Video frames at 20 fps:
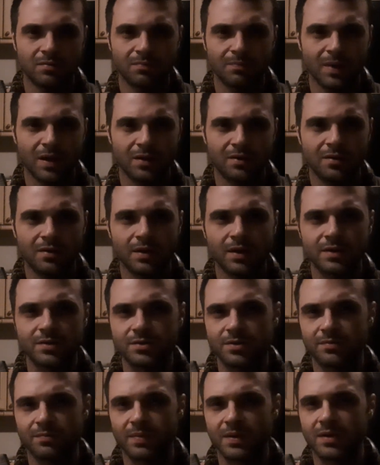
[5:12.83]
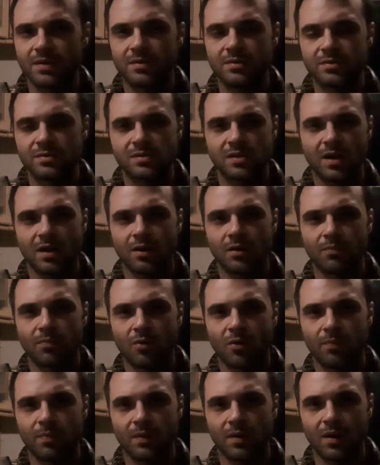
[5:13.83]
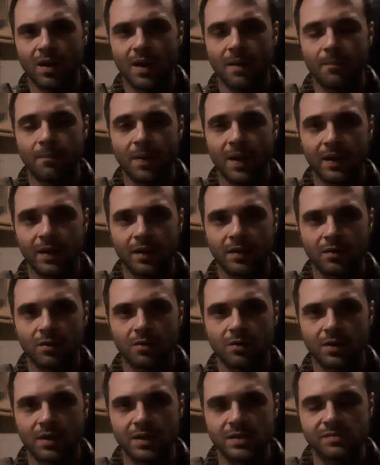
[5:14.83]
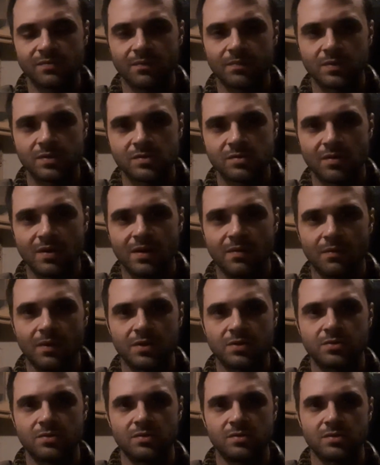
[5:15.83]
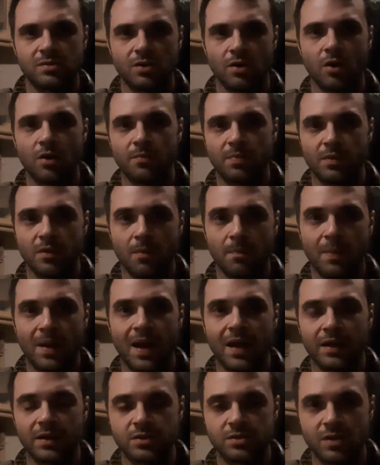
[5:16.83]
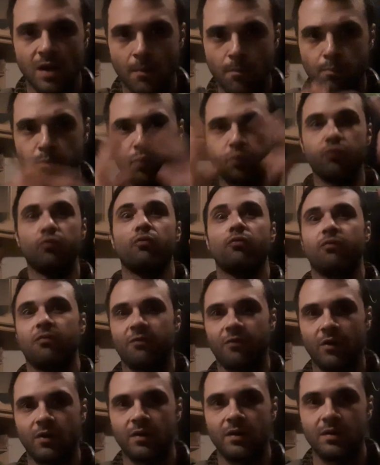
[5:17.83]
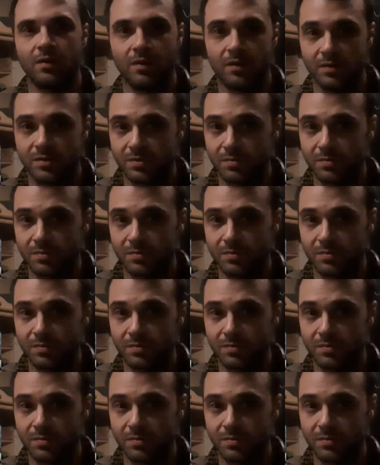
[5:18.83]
Mac Cookies should be just like a proper like banging cookies from the street where it's just you open the bag and it's like poof, fuck it,